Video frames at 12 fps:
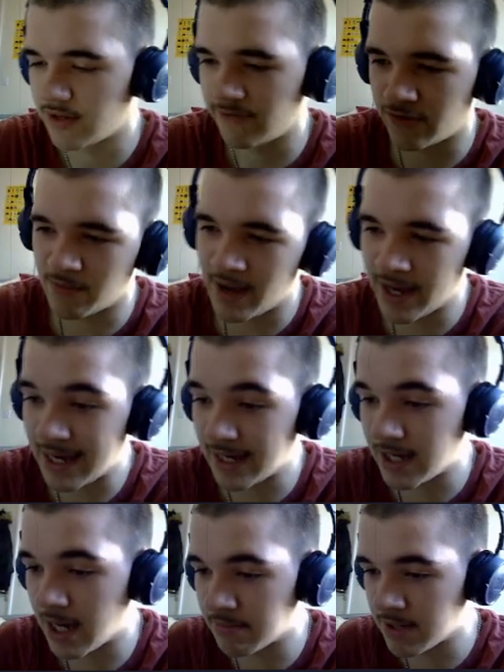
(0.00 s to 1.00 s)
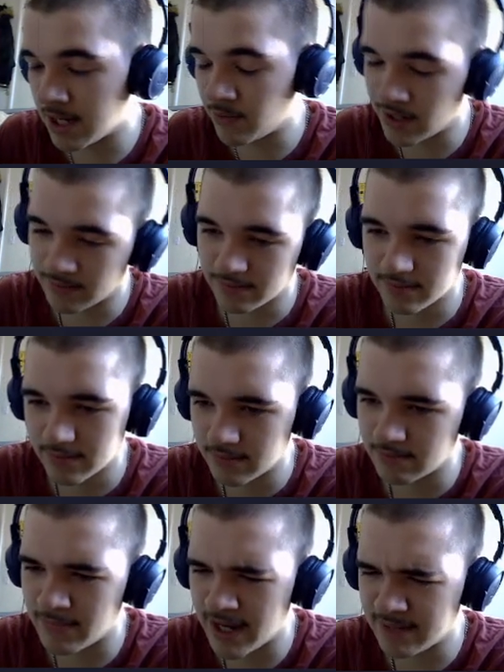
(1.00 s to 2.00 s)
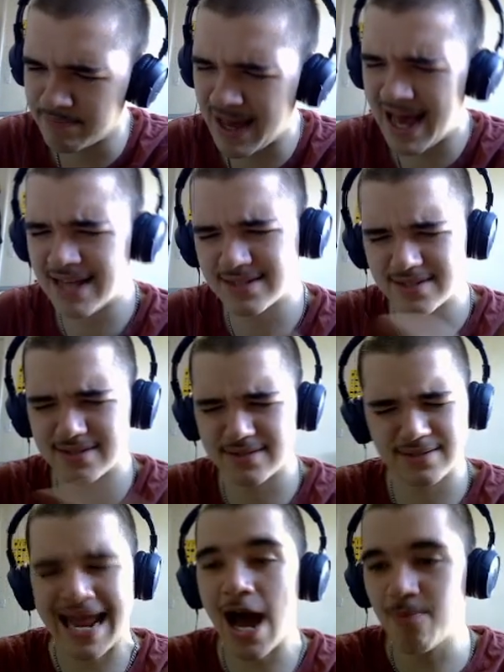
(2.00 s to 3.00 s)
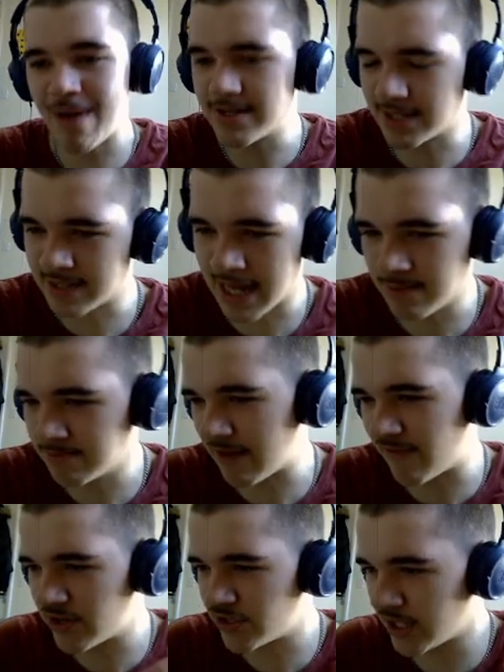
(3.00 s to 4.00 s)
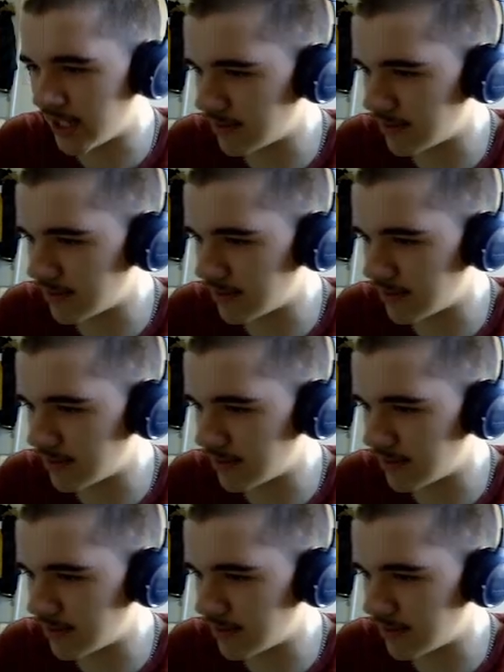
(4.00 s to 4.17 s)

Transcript: my, my pass exam, I finished it like